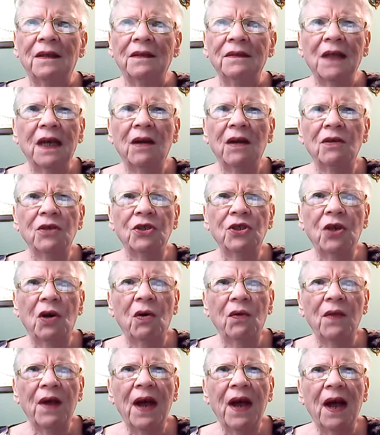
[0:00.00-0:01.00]
They don't
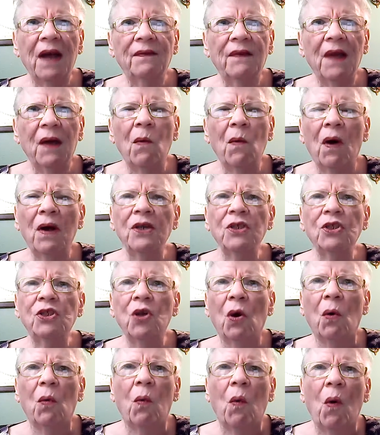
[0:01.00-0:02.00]
show that. They want to
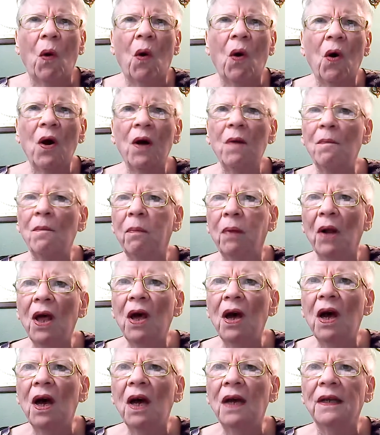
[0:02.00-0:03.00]
show war and
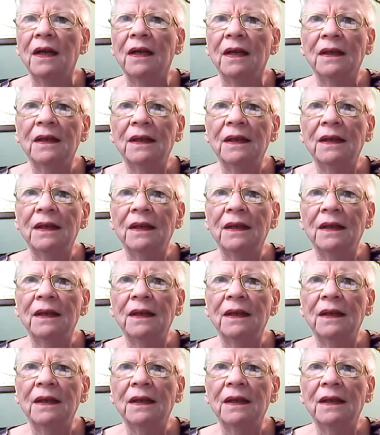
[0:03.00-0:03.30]
blood,